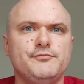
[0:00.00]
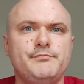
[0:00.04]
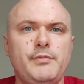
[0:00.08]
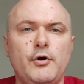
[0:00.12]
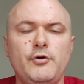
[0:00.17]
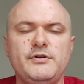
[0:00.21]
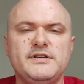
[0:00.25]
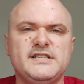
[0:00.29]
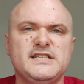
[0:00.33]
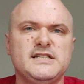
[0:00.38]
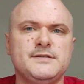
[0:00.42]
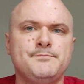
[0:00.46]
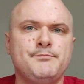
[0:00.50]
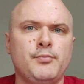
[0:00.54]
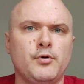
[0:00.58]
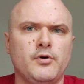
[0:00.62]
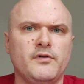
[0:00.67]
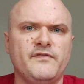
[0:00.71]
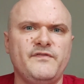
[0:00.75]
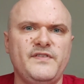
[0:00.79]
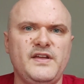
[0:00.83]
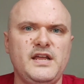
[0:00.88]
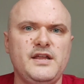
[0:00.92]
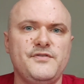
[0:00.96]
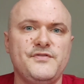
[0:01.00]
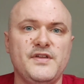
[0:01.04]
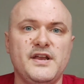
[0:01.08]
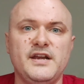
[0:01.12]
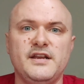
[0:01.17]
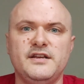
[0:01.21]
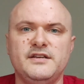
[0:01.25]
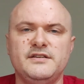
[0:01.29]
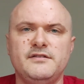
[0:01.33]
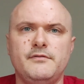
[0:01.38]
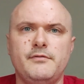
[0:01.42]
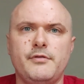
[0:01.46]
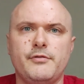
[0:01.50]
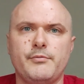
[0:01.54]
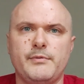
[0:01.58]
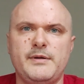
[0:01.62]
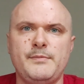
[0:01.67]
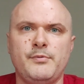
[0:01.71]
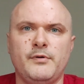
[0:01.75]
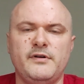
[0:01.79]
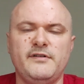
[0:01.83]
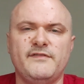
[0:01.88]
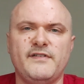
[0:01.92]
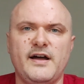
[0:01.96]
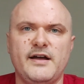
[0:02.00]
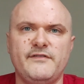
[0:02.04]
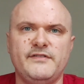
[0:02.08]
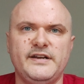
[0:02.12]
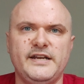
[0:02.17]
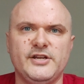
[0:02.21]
bonuses per feat than in 3.5